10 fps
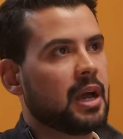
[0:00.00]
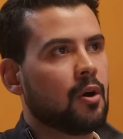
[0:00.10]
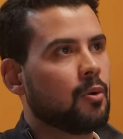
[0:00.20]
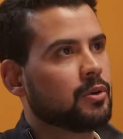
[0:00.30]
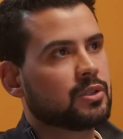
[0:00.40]
by
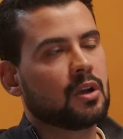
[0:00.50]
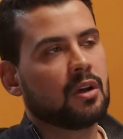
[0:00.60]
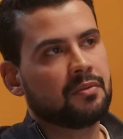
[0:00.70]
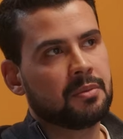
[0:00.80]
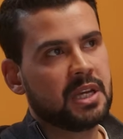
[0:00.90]
almost
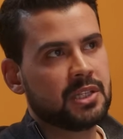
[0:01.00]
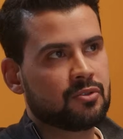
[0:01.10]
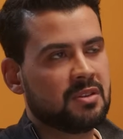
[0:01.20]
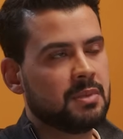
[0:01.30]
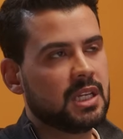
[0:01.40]
all of the
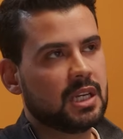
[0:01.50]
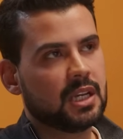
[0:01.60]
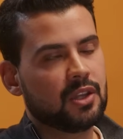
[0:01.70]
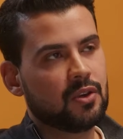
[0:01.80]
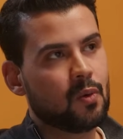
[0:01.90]
mainstream
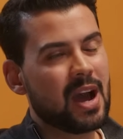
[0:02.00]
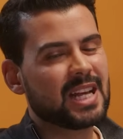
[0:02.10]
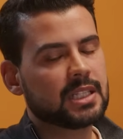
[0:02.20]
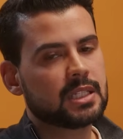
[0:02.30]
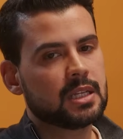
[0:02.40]
media in the
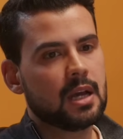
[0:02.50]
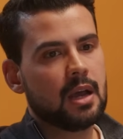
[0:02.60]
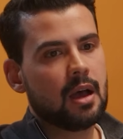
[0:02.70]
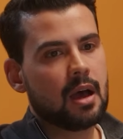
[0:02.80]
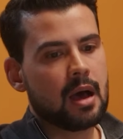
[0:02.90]
U.S.
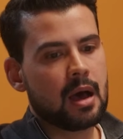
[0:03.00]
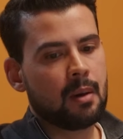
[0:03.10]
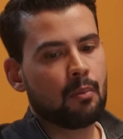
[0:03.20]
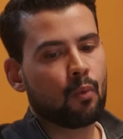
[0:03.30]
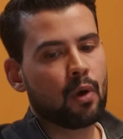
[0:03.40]

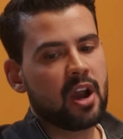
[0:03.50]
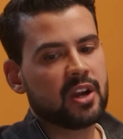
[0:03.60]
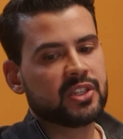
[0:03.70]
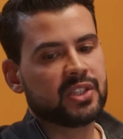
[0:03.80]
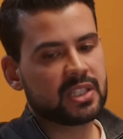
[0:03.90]

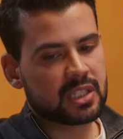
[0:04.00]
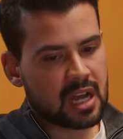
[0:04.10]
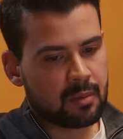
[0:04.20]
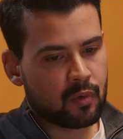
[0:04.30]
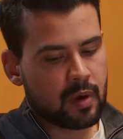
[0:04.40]
Whereas this
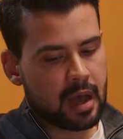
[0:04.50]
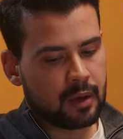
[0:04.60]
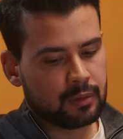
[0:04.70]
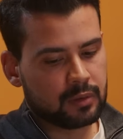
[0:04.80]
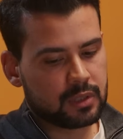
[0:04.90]
time
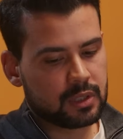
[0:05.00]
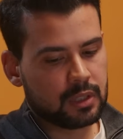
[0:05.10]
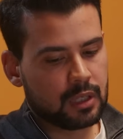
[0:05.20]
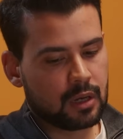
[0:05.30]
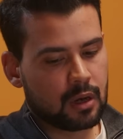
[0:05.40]
around,
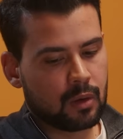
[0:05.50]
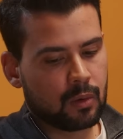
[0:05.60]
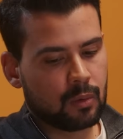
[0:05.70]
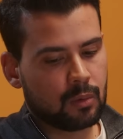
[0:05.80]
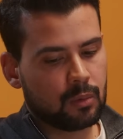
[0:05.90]

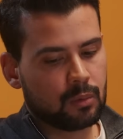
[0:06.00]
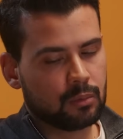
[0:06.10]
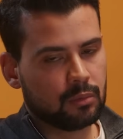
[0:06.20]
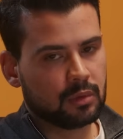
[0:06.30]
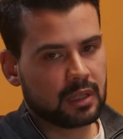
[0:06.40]

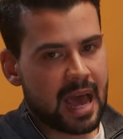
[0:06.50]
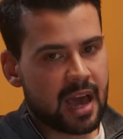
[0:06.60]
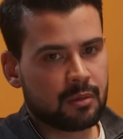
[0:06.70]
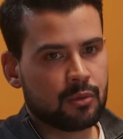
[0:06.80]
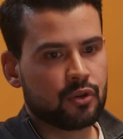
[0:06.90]

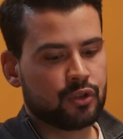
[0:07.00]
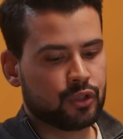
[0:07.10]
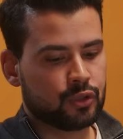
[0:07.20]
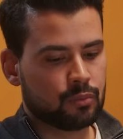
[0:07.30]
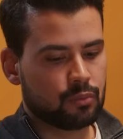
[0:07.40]

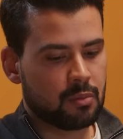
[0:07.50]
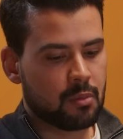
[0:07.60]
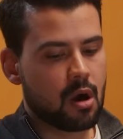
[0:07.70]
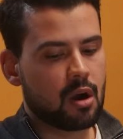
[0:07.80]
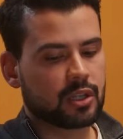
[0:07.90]
Latimer's
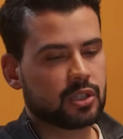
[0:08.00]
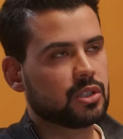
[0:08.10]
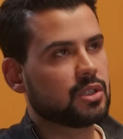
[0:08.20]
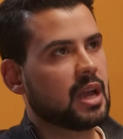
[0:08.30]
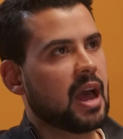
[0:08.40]

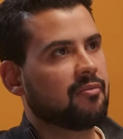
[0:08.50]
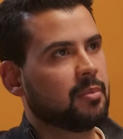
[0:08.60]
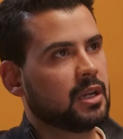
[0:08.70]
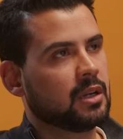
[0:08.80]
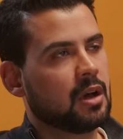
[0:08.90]
remarks have
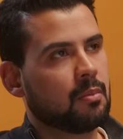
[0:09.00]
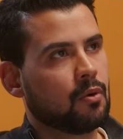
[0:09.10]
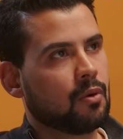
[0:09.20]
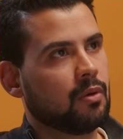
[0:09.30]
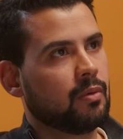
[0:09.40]
been a lot
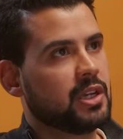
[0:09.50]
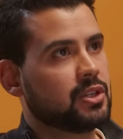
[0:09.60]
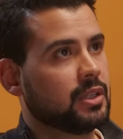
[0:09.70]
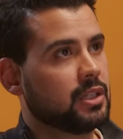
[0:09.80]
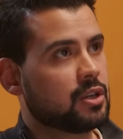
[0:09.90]
more
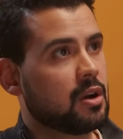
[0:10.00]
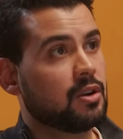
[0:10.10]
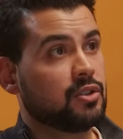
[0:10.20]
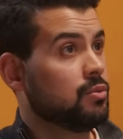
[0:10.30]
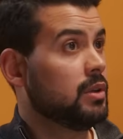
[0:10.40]
racially
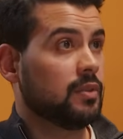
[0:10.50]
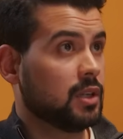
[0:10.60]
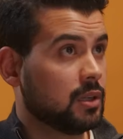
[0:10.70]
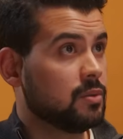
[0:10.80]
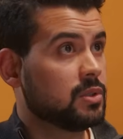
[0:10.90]
charged. You even
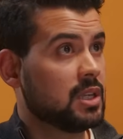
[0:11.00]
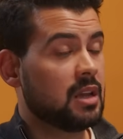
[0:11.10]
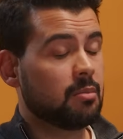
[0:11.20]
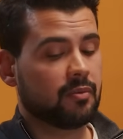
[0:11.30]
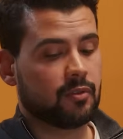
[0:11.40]
accused
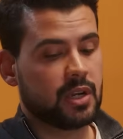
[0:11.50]
him of